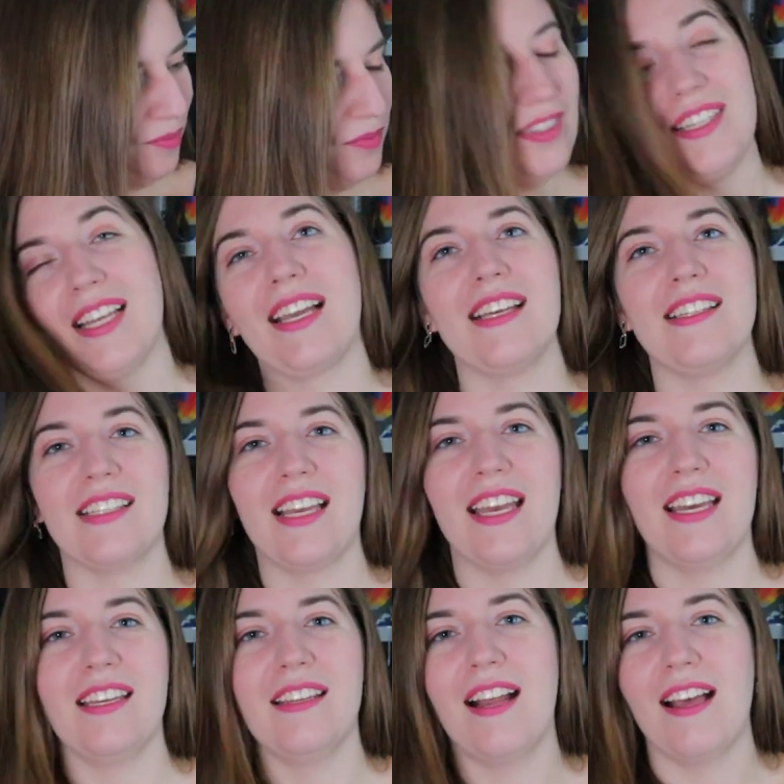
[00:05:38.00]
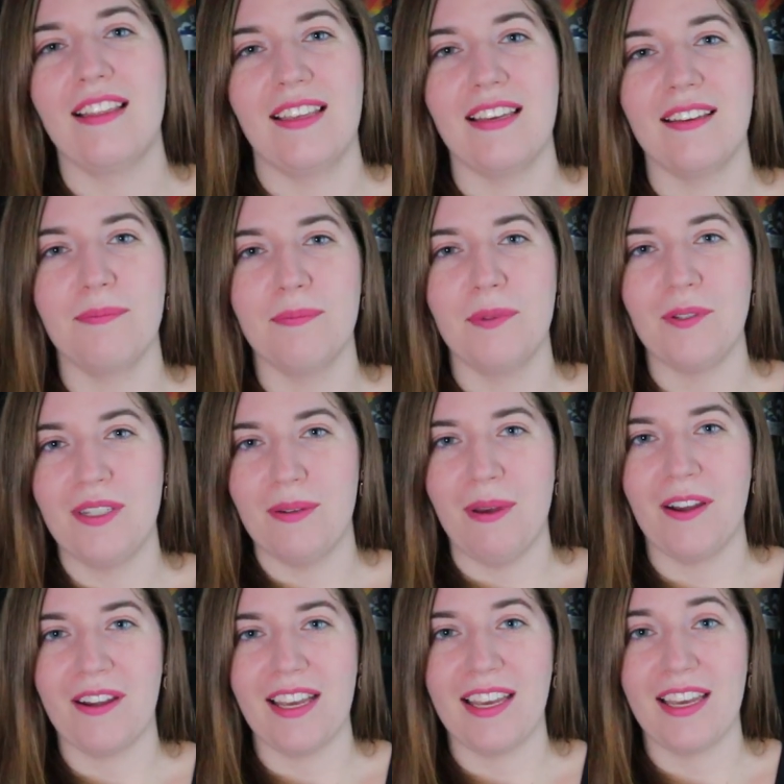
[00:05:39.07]
It's like, as a kid, I think most
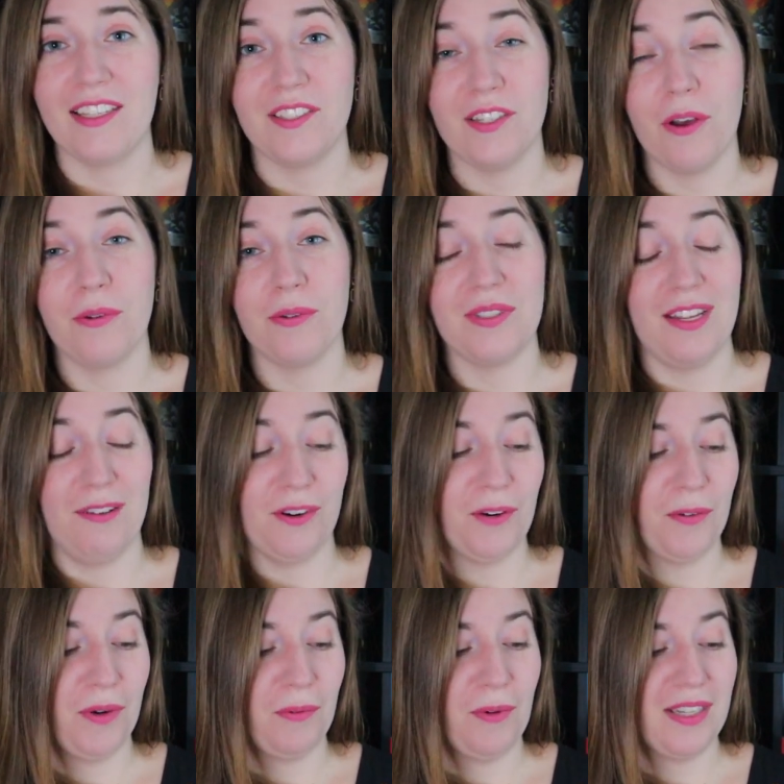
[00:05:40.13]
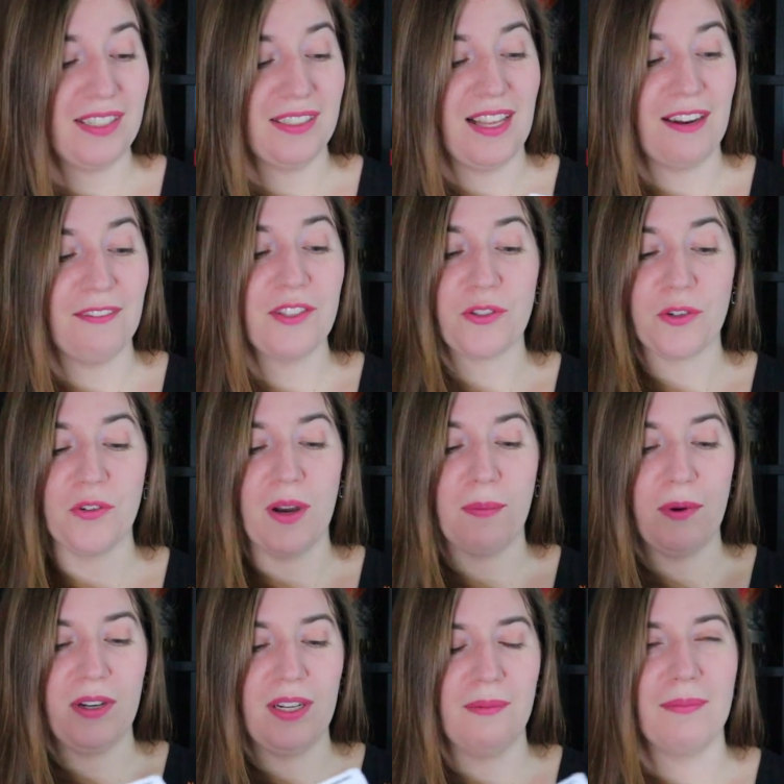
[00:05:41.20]
American kids know who Steve Irwin was. A lot of us grew up
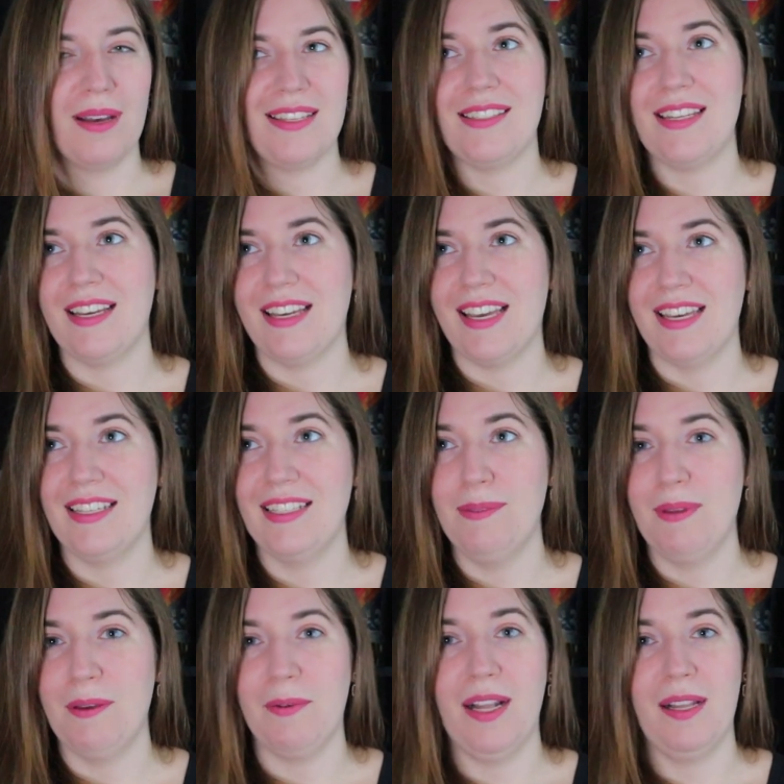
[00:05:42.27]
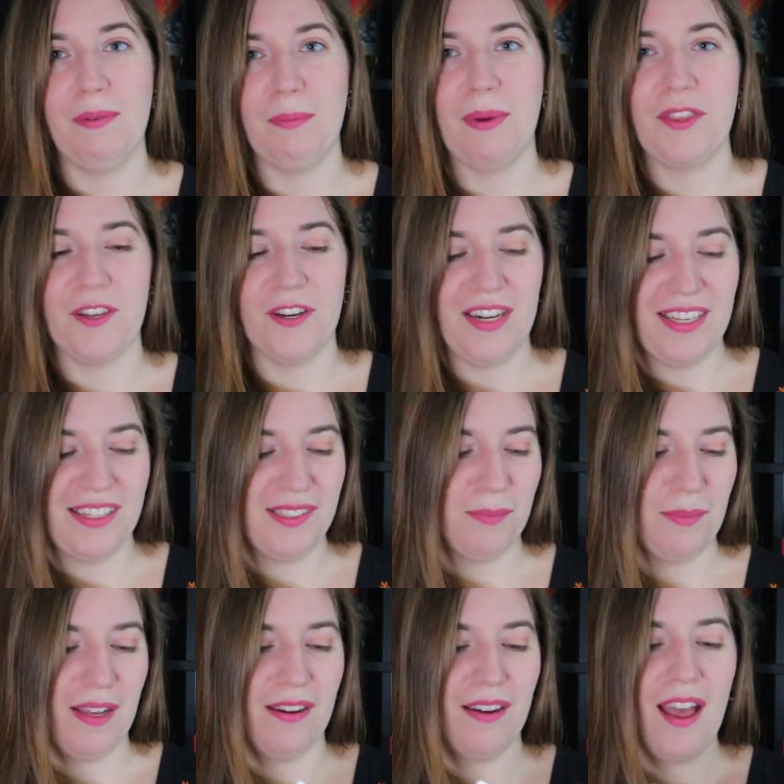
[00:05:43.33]
on him. I say kids, meanwhile I'm in my 30s,
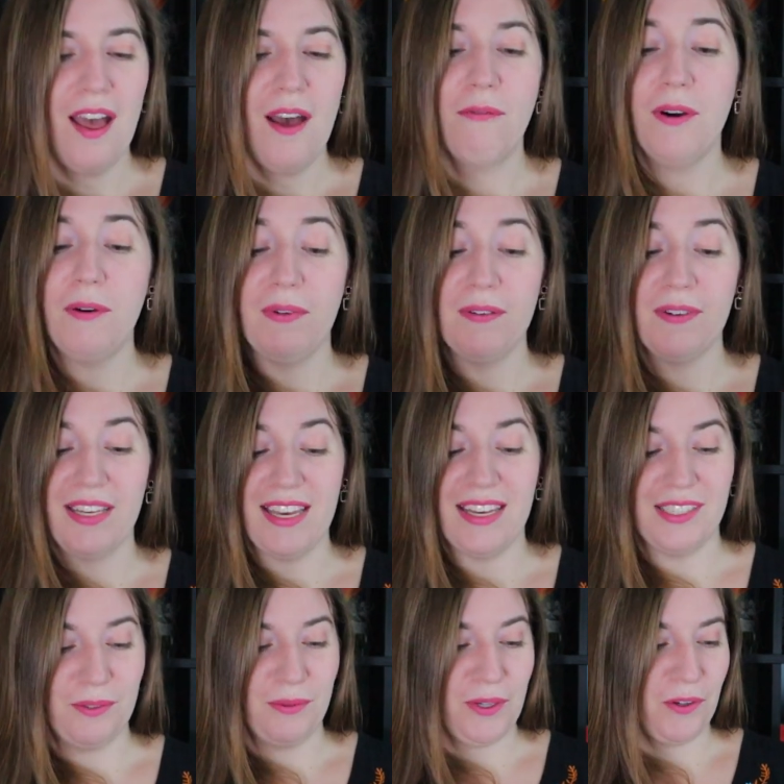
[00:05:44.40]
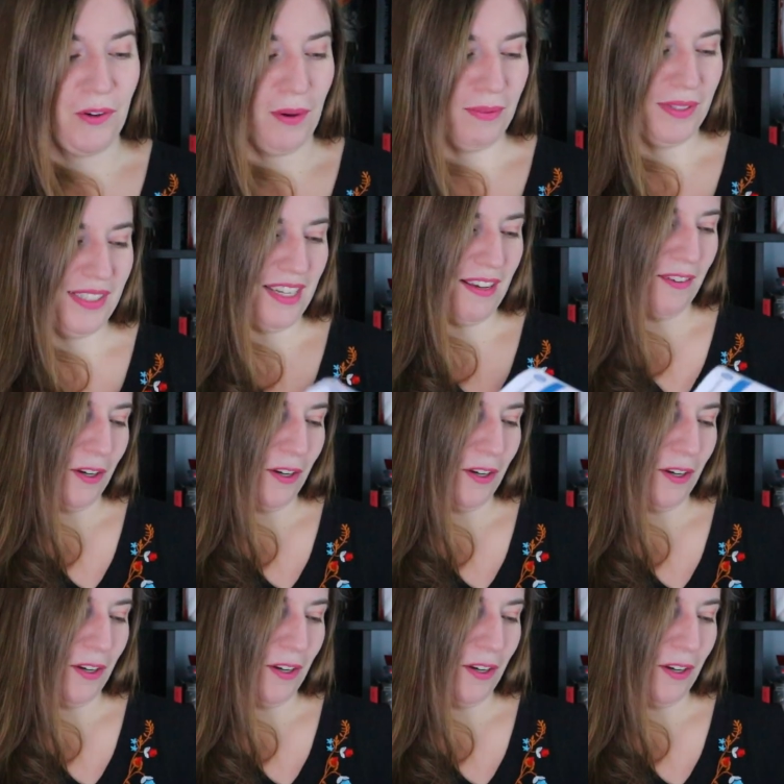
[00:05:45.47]
but when we were kids, we grew up with Steve